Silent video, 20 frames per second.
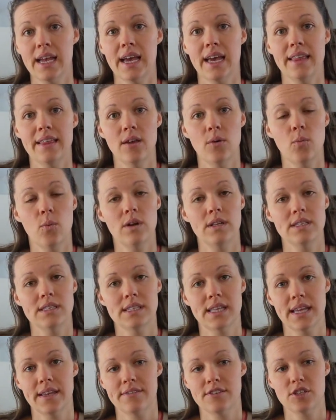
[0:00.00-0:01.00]
And then once
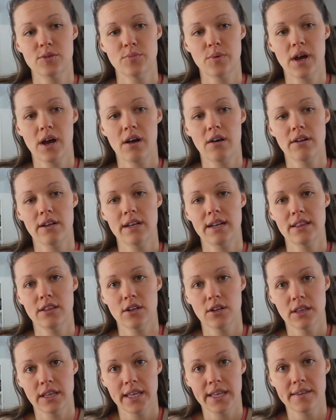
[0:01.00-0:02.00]
they've sprouted and
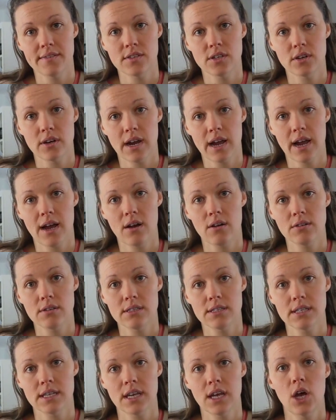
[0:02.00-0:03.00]
their leaves are out,
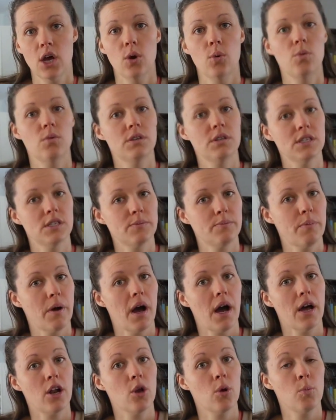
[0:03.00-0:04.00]
we'll just
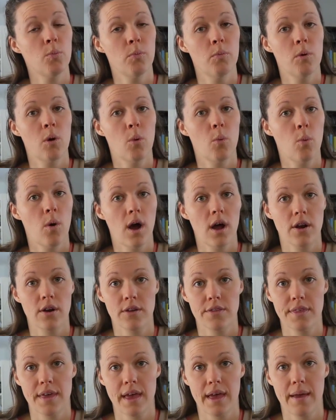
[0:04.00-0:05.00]
bottom
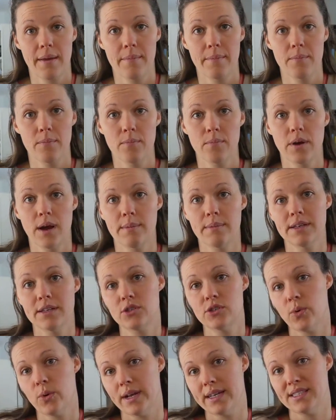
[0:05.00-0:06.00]
water them probably
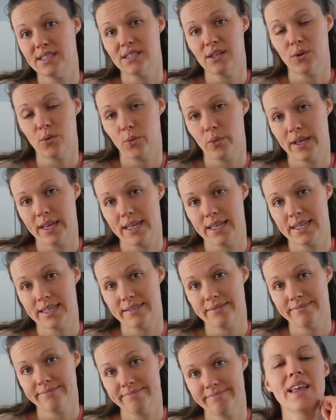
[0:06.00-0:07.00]
twice a
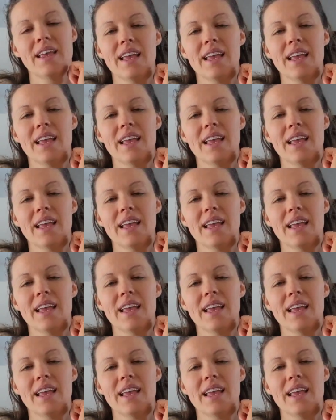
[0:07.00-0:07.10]
week.